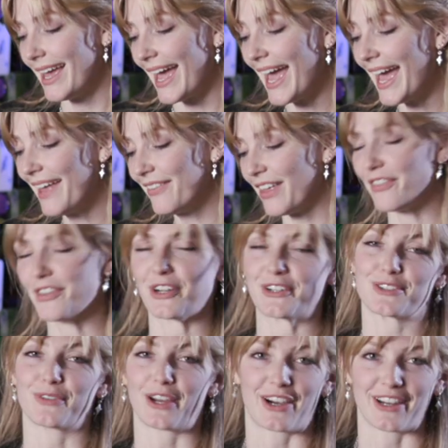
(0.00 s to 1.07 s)
And then
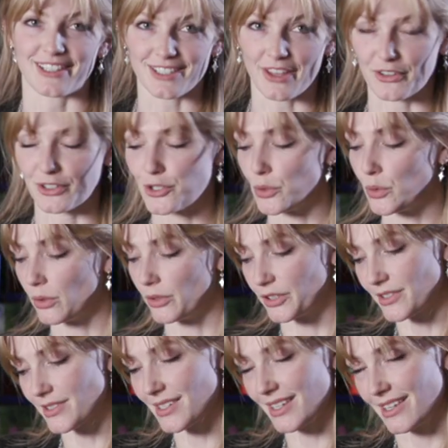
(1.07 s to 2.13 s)
there's various other tools